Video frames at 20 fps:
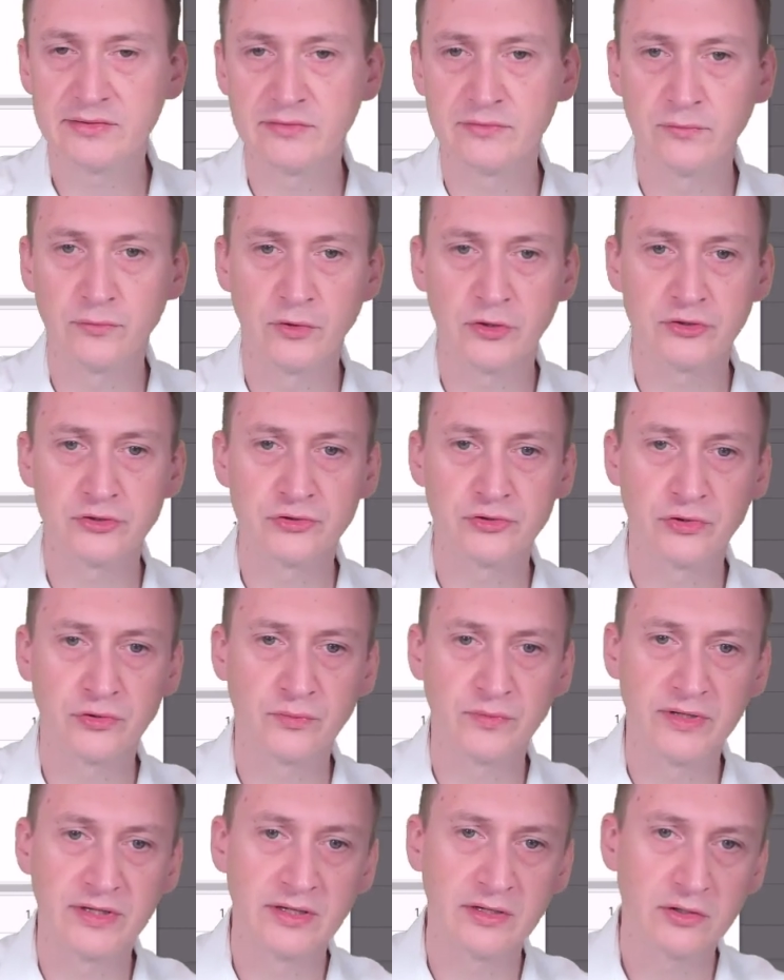what should
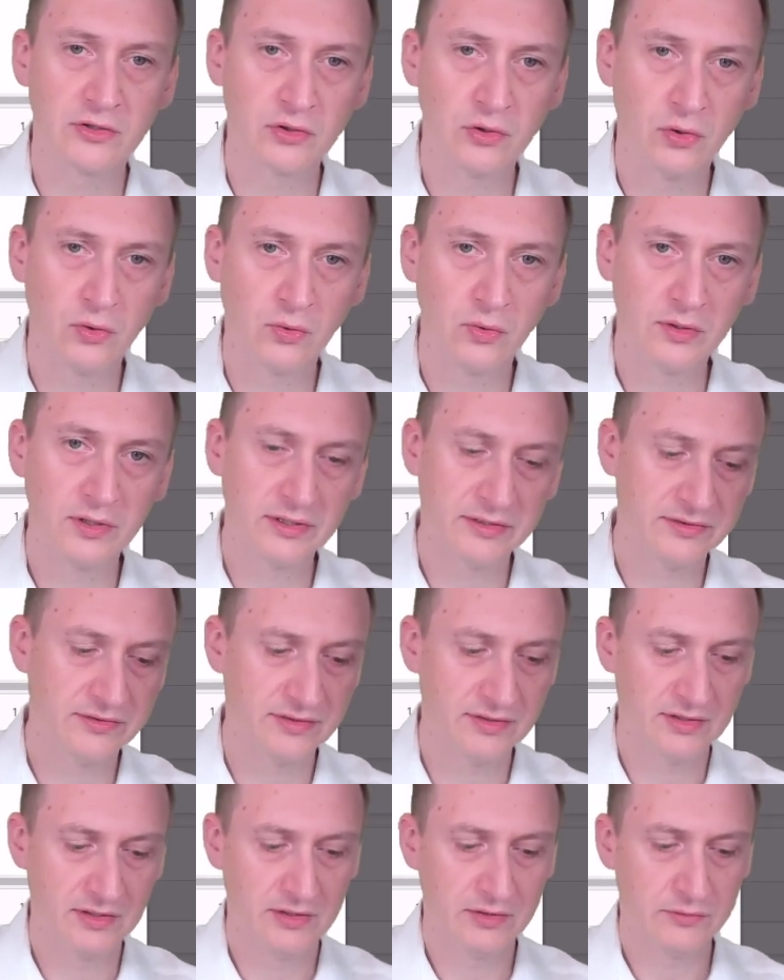we call it?
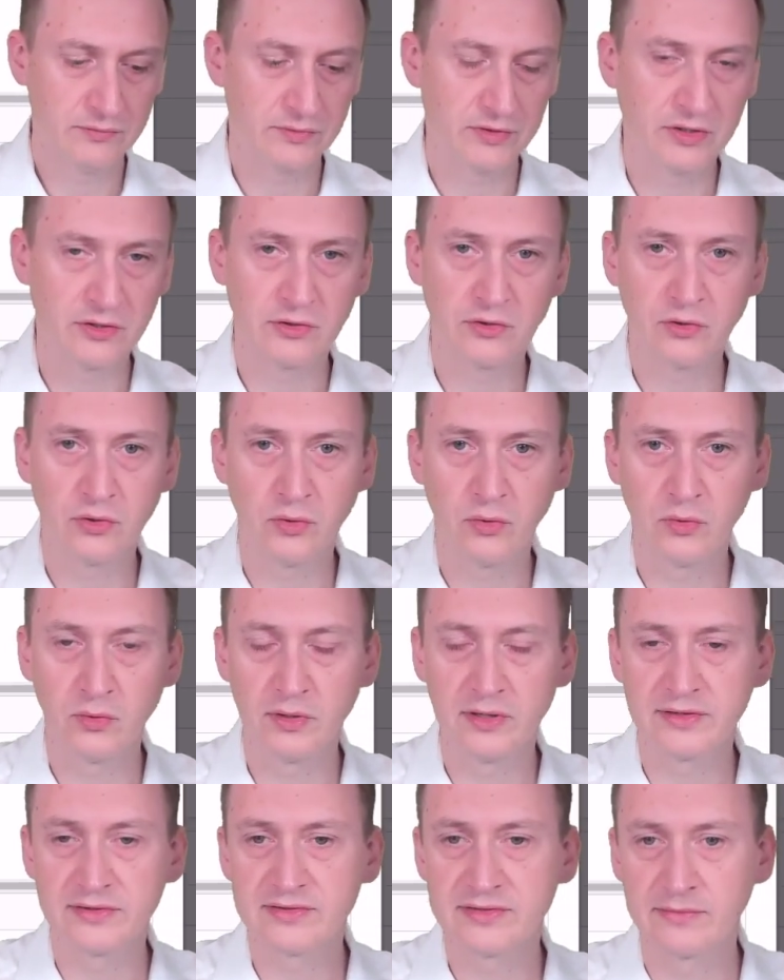We could call
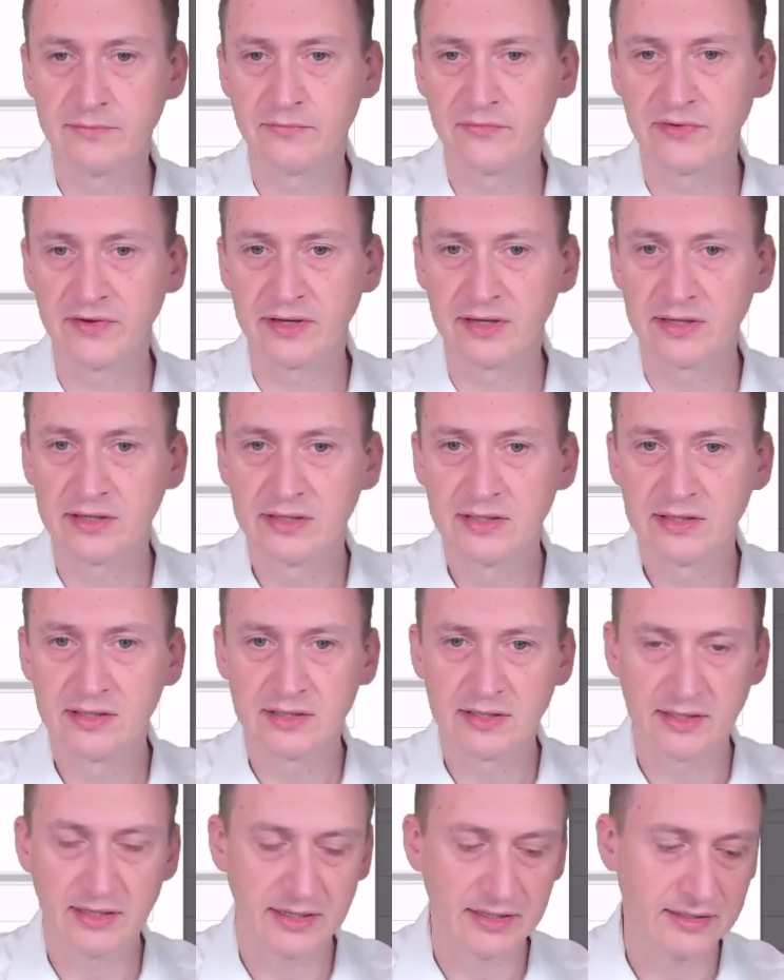it something
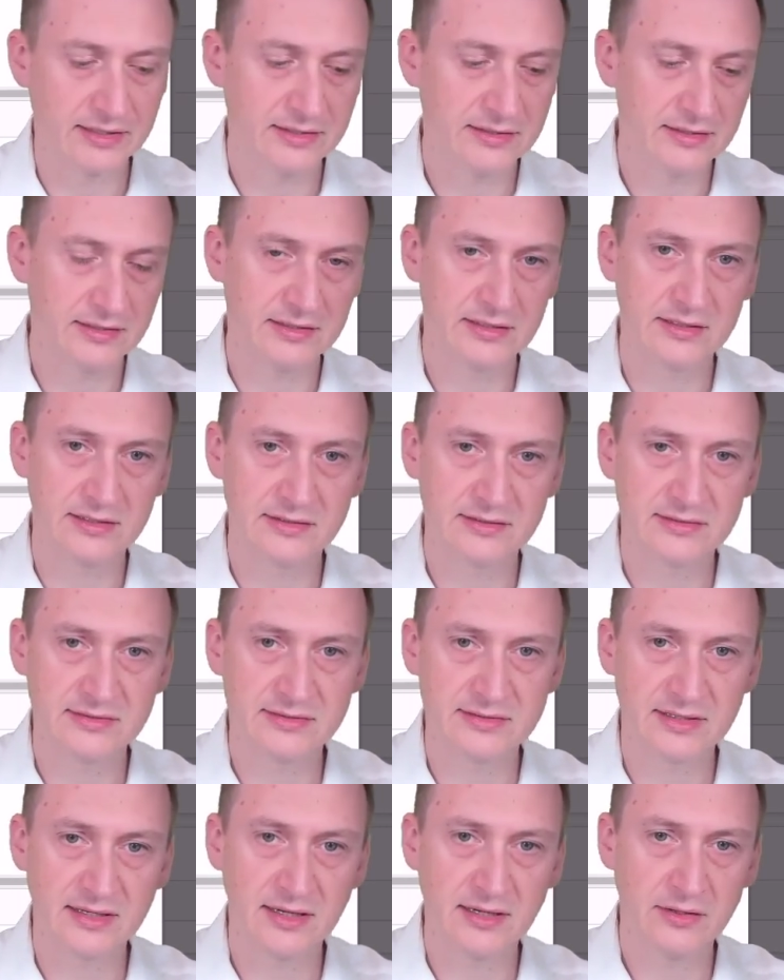like
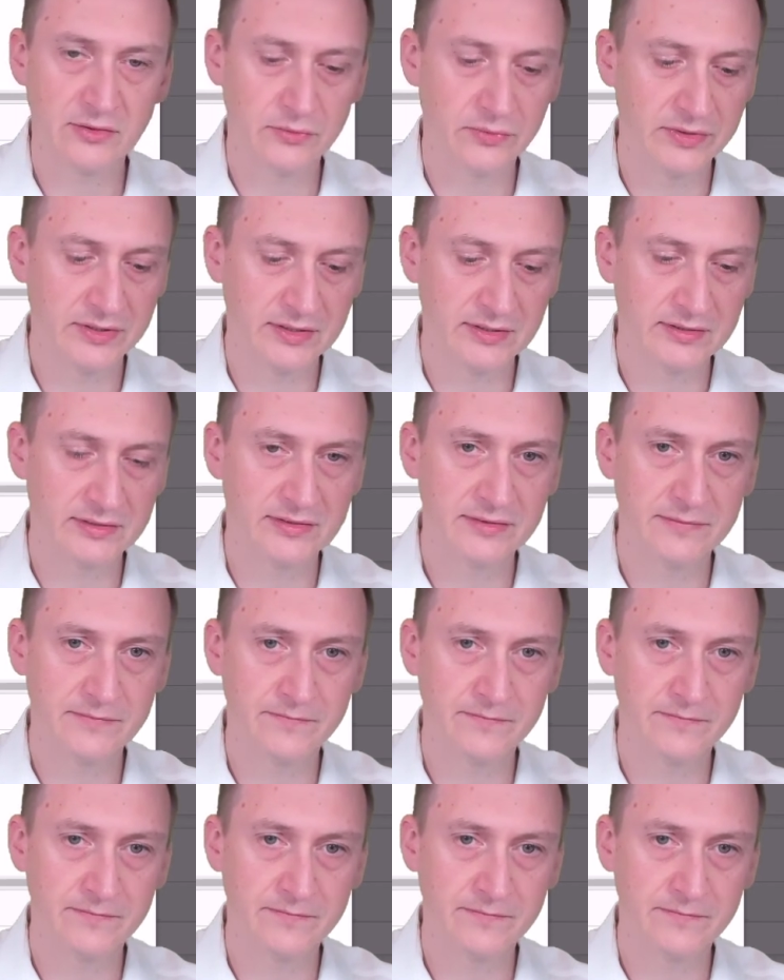StarWind